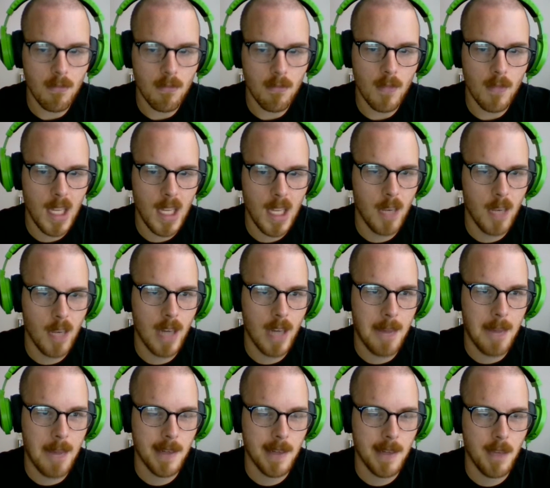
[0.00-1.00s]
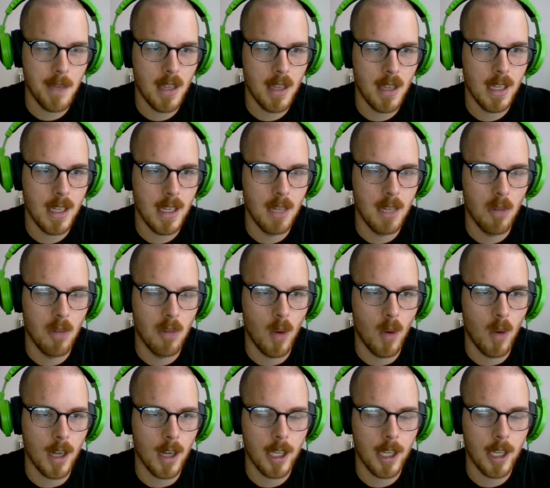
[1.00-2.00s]
Anyone happen to be in
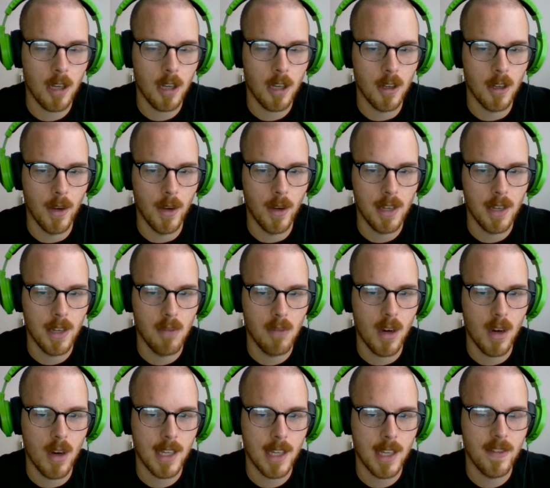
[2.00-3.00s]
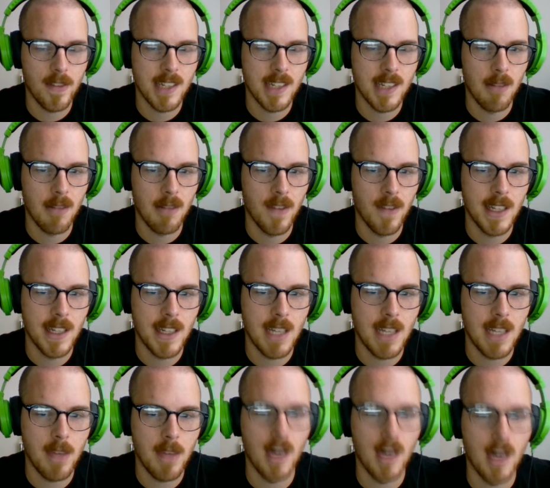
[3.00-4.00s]
Milwaukee or going to Milwaukee for Summerfest, hit
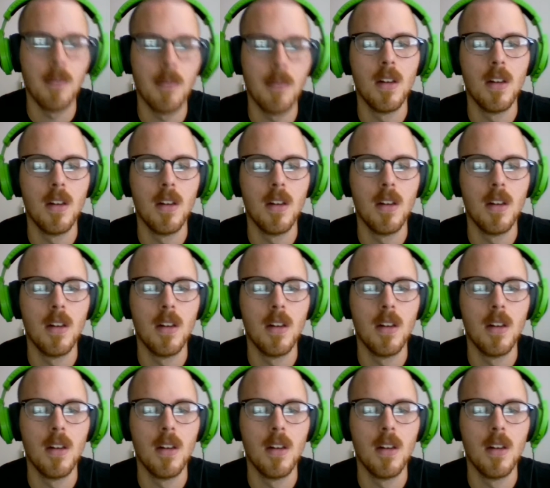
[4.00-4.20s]
me up.